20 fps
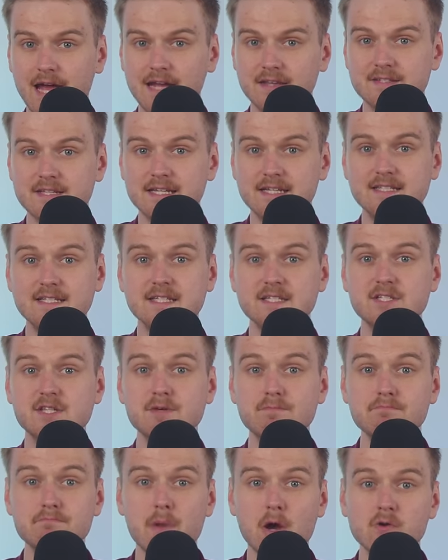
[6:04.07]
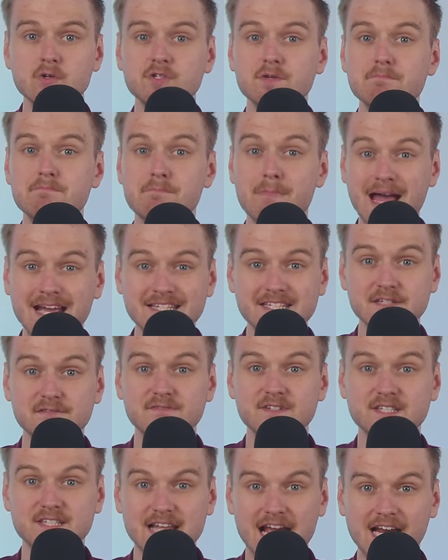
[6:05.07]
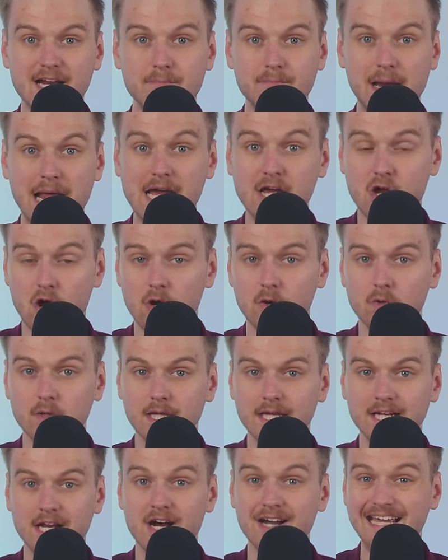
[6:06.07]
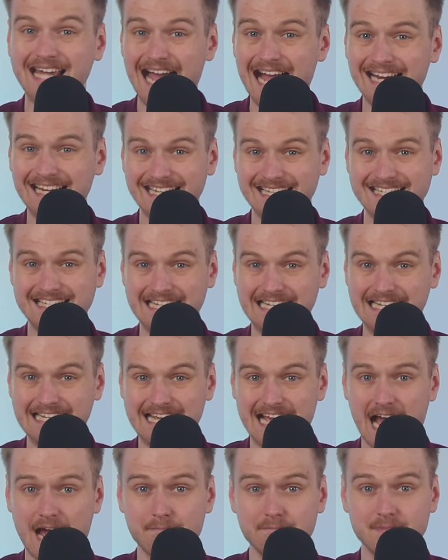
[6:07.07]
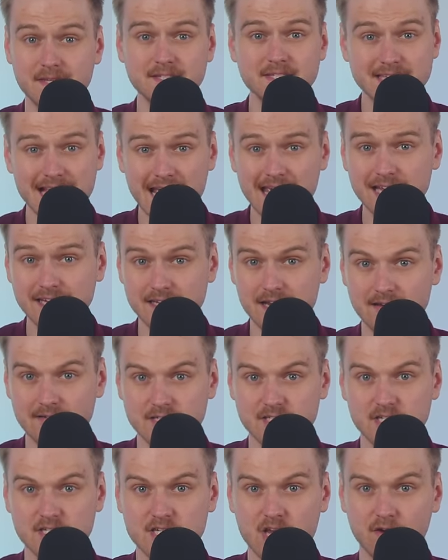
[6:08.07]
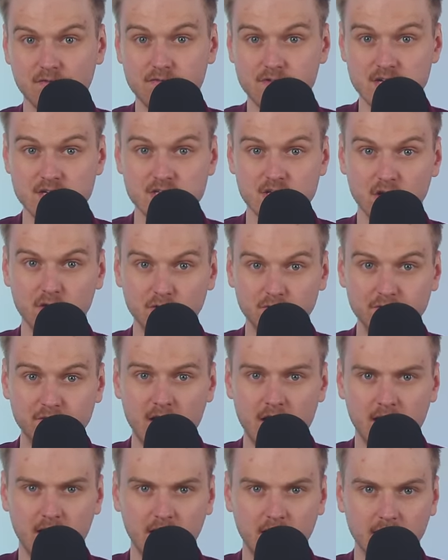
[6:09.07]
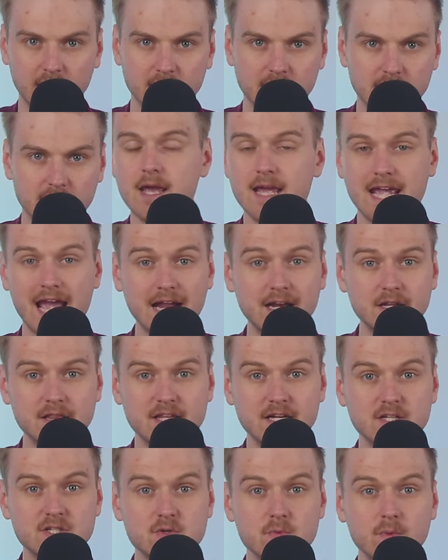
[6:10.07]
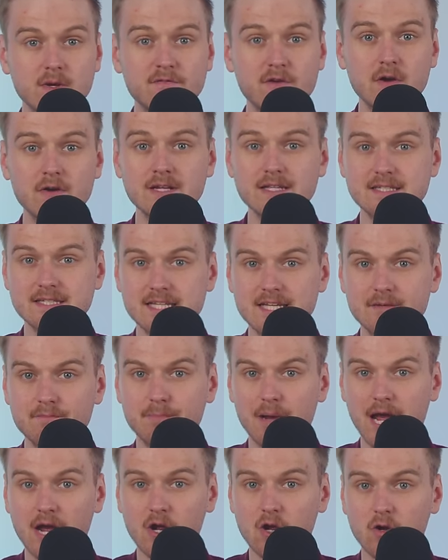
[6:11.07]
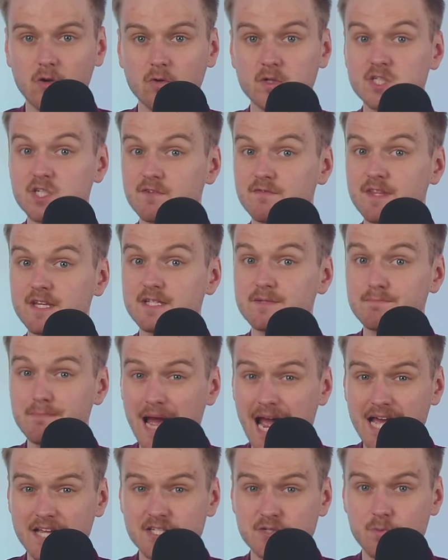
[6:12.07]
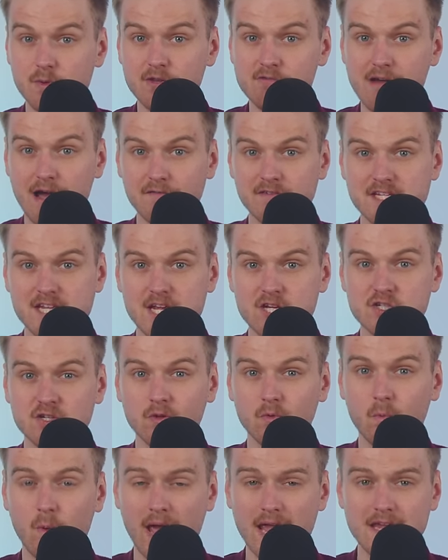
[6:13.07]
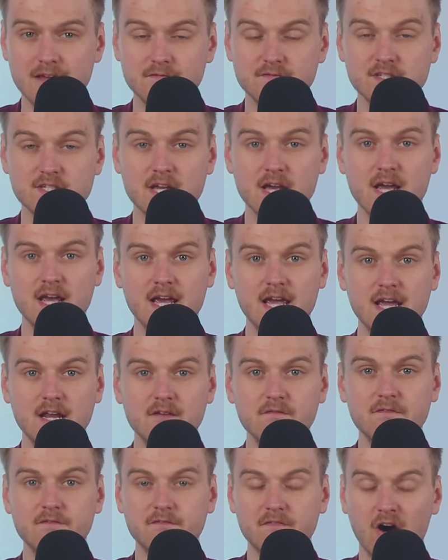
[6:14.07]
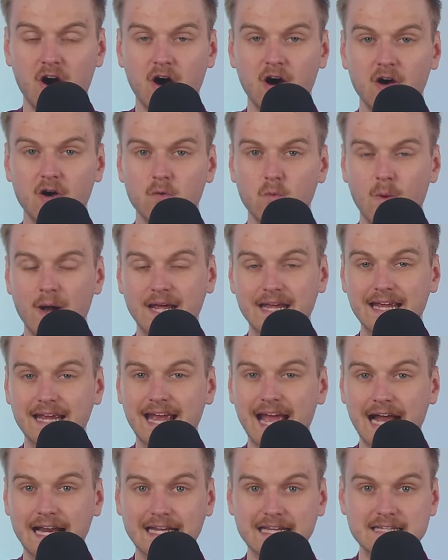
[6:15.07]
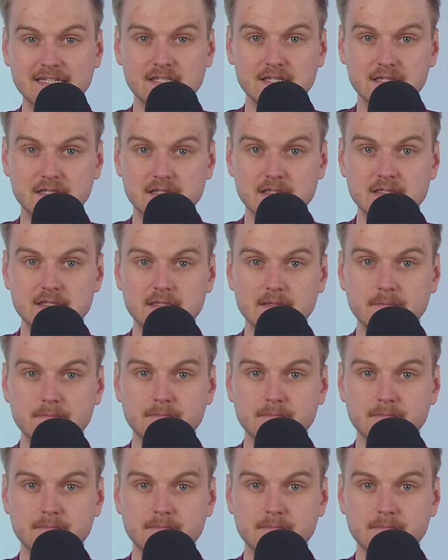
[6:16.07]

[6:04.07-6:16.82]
that it is the most massive stellar black hole in our galaxy, and the second nearest discovery so far. He added that we've only seen black holes of this mass with gravitational waves in far away galaxies.